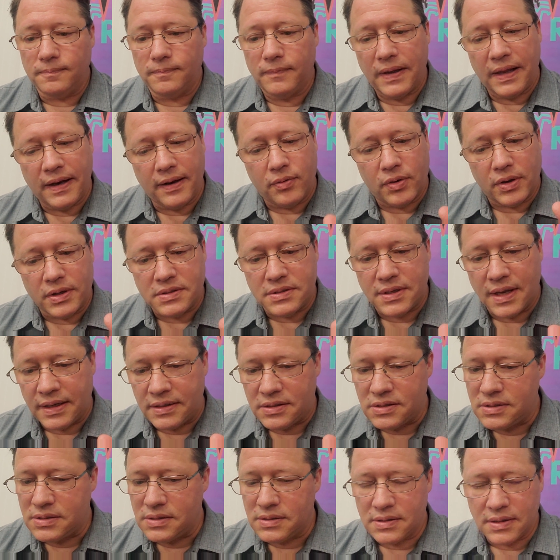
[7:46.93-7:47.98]
Anyways,
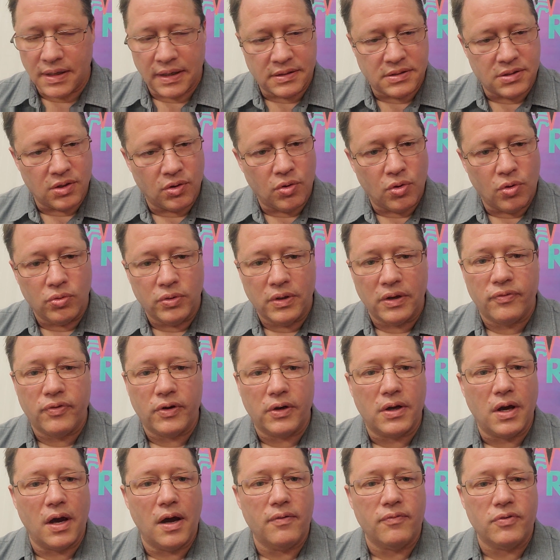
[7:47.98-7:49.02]
that's a whole different
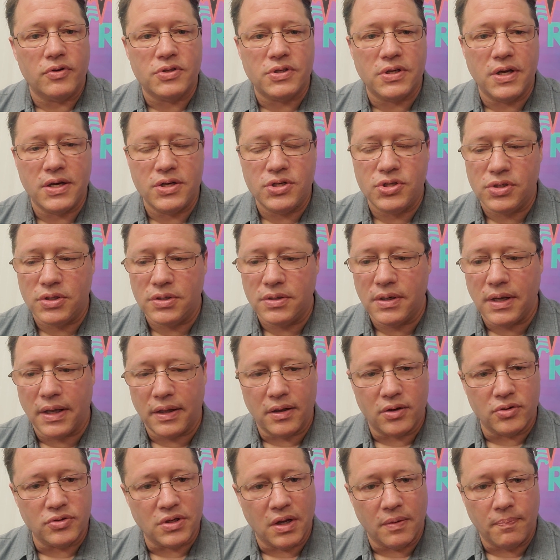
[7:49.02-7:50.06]
conversation, and
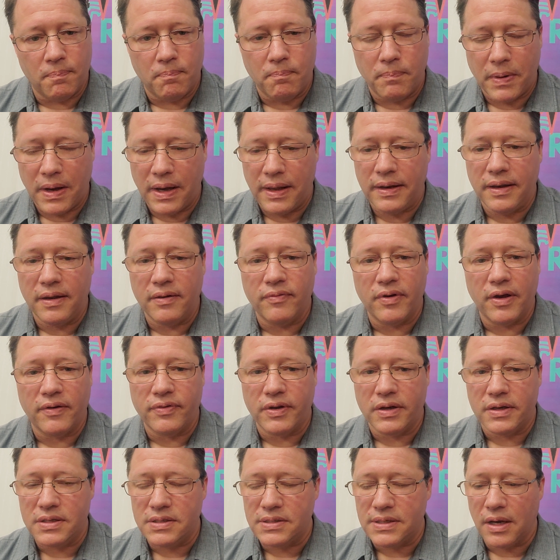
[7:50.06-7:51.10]
there's a body of
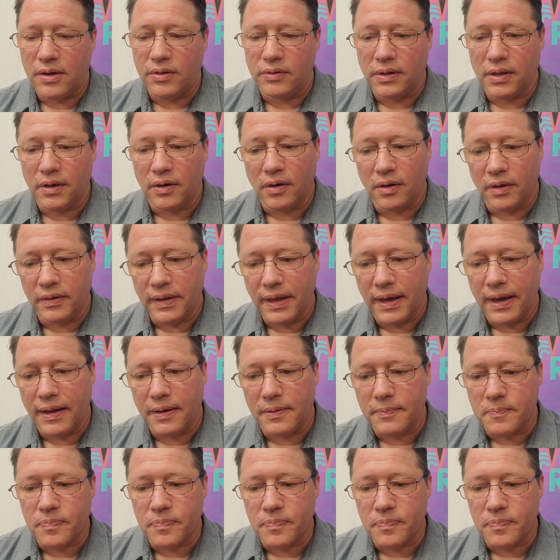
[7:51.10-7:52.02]
evidence out there on that.